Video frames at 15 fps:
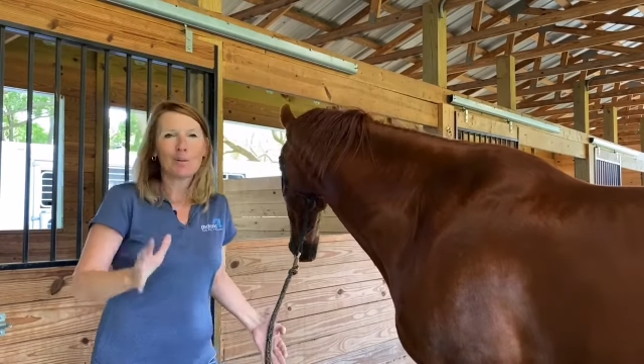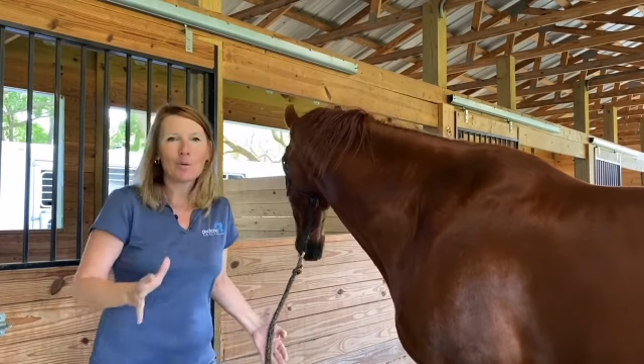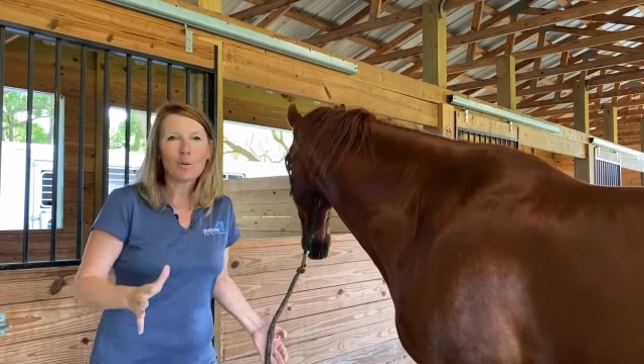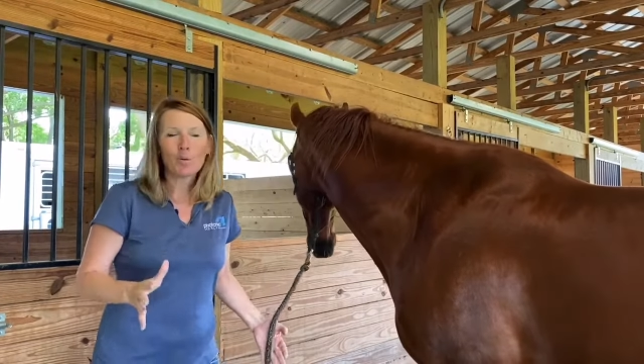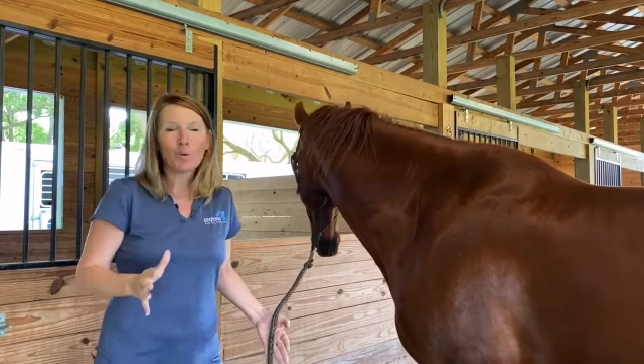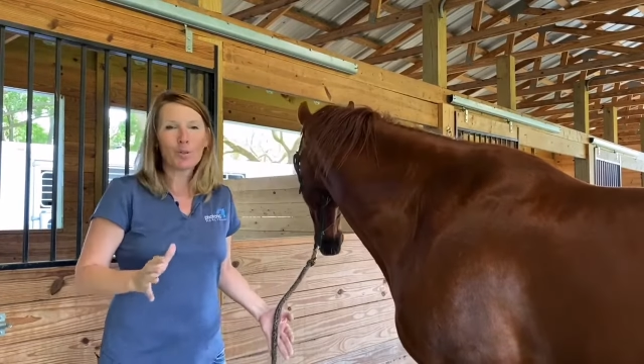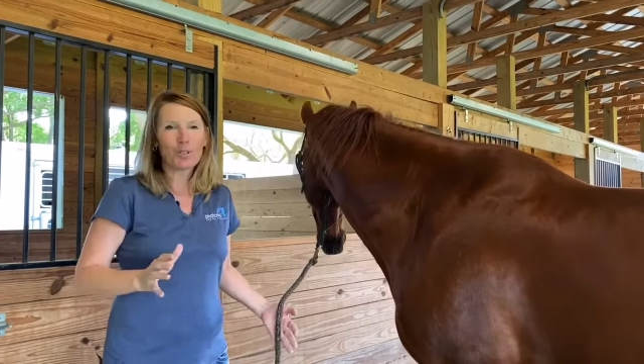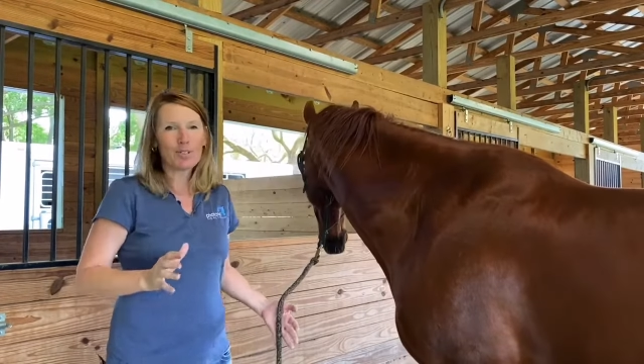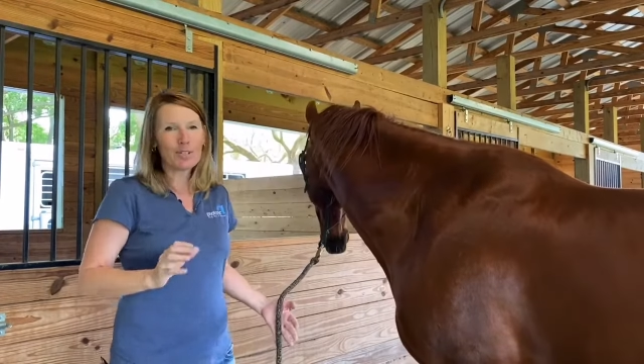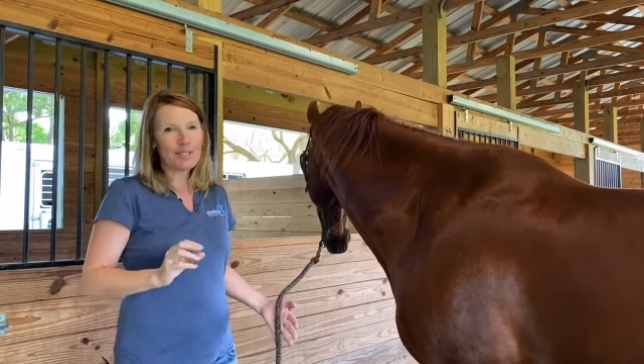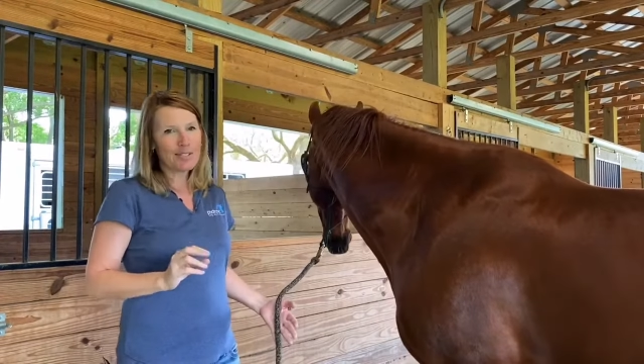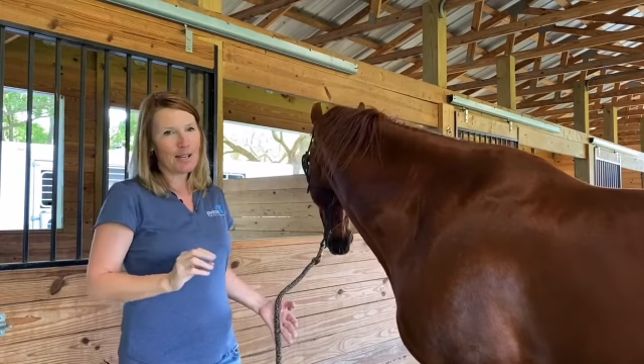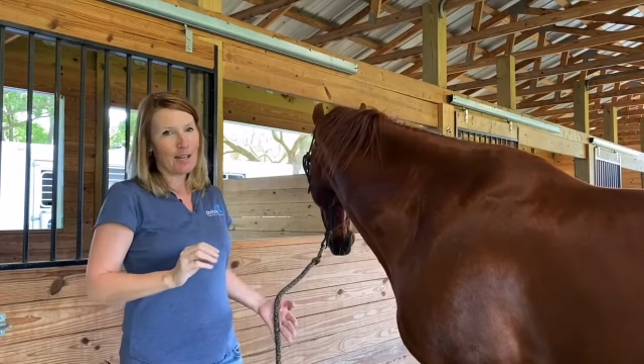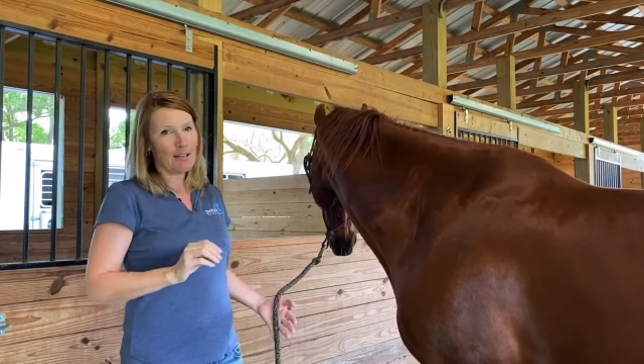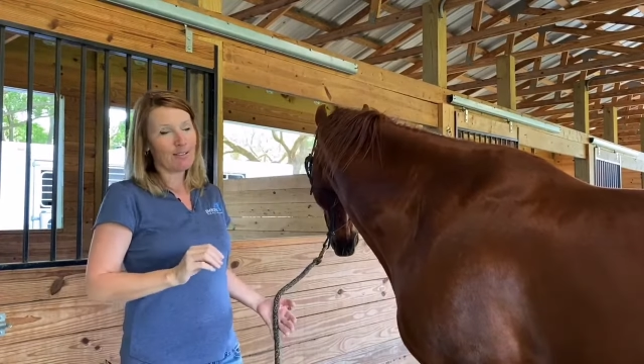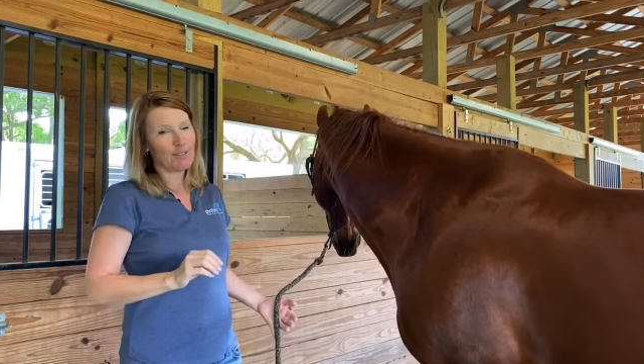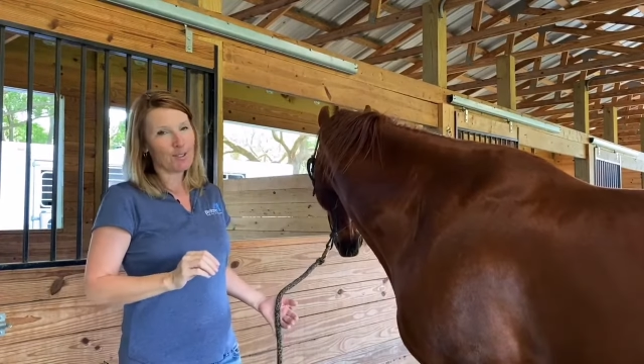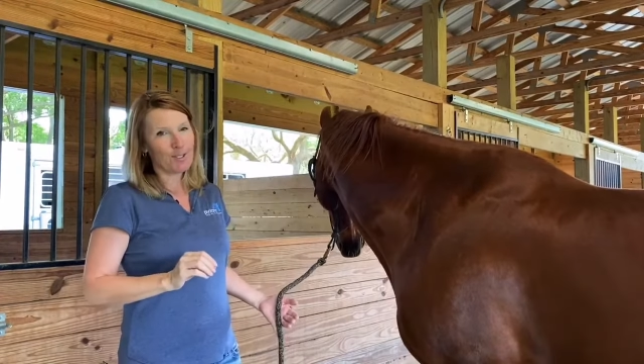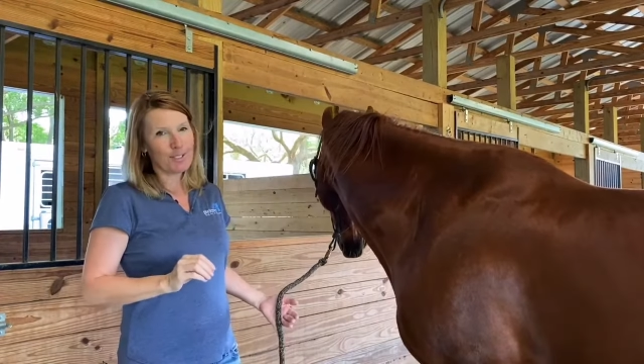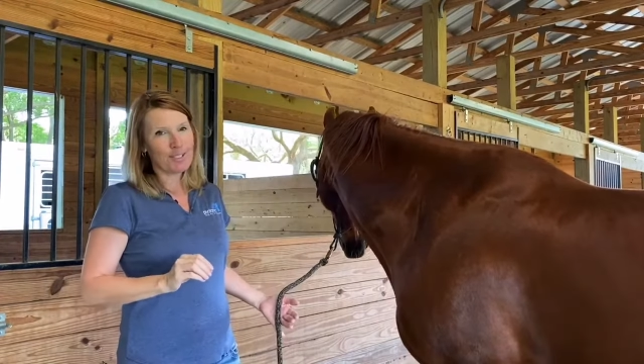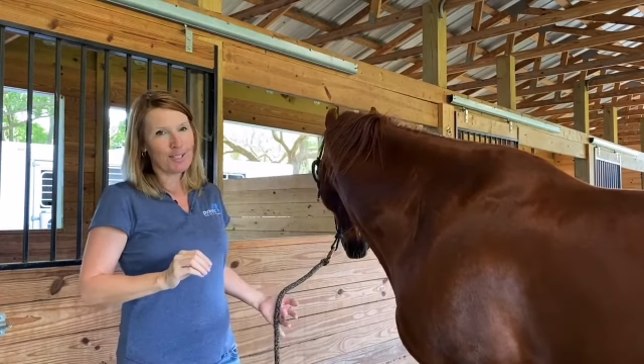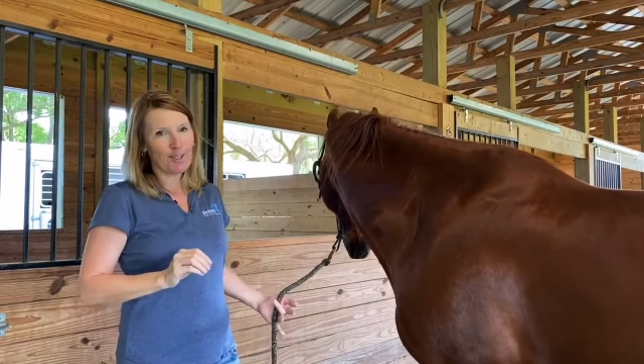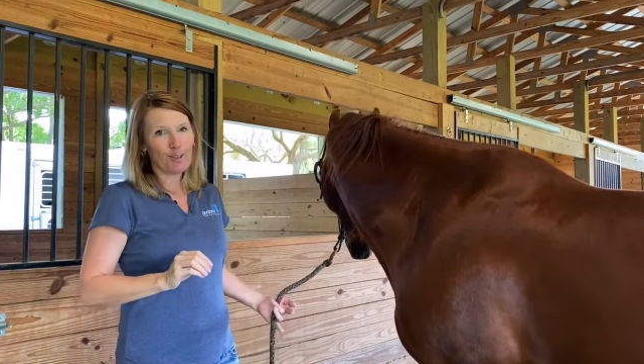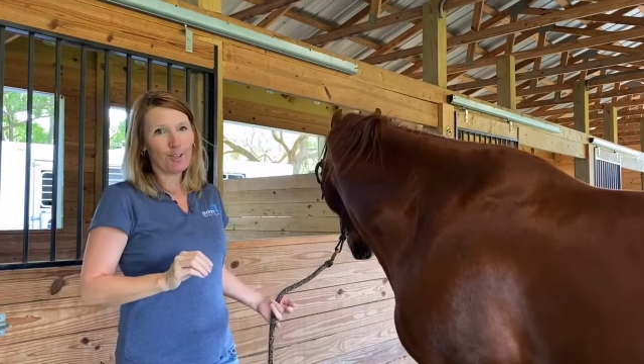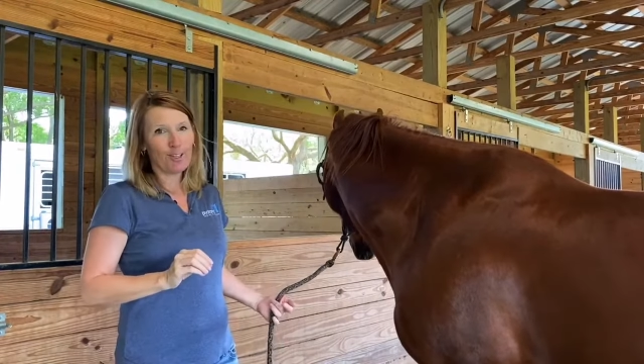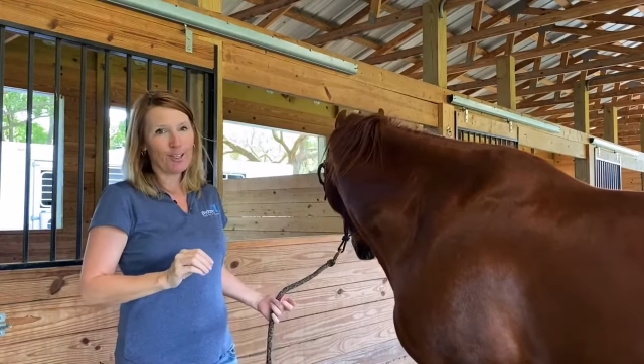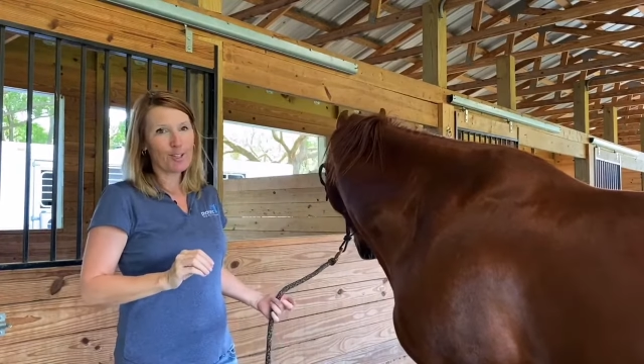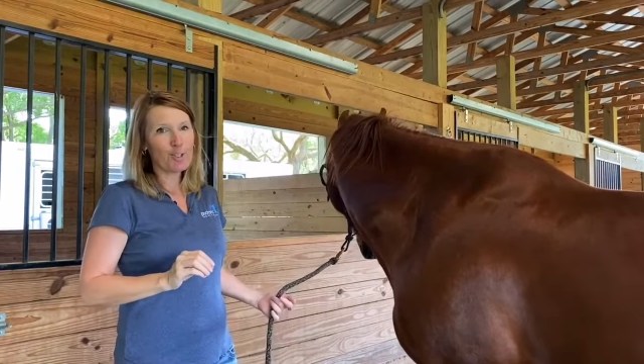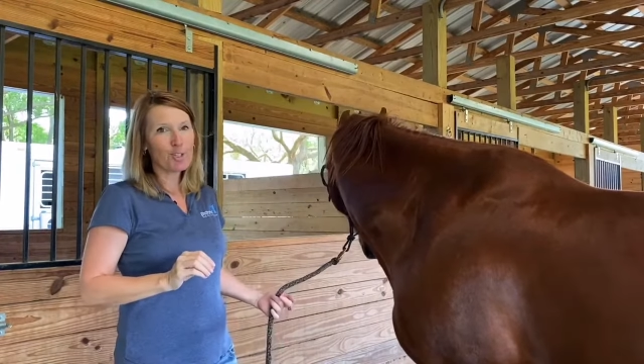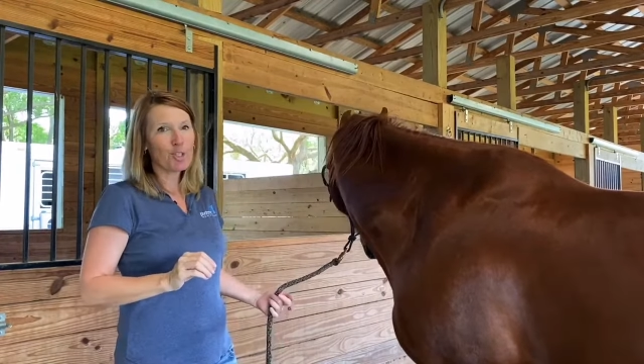Horses aren't
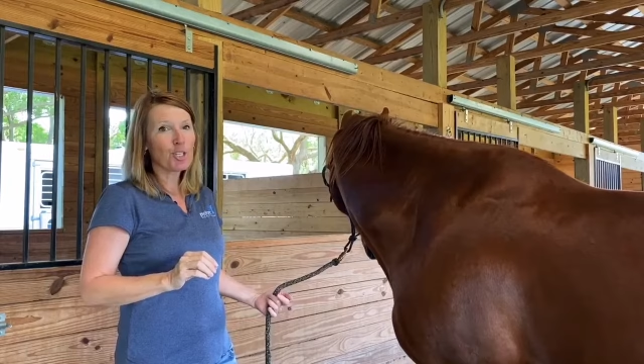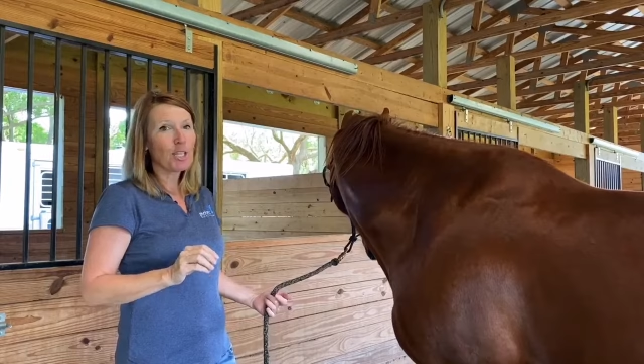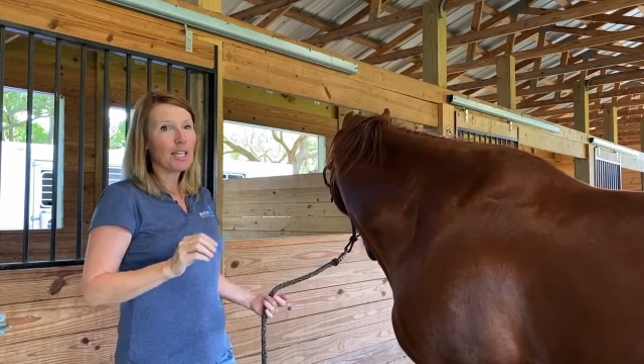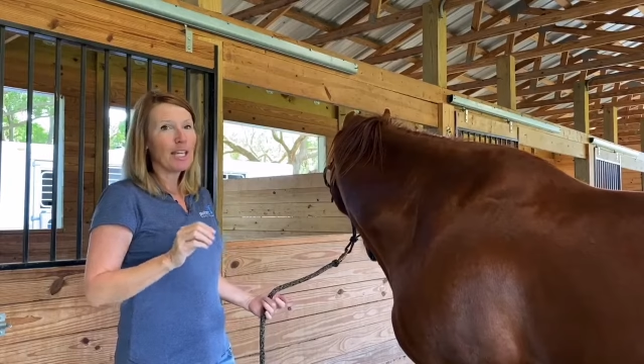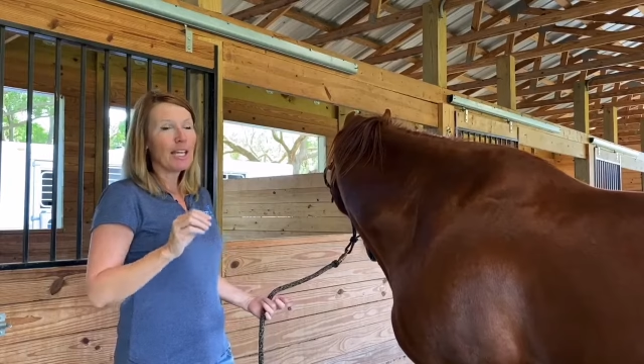ticklish.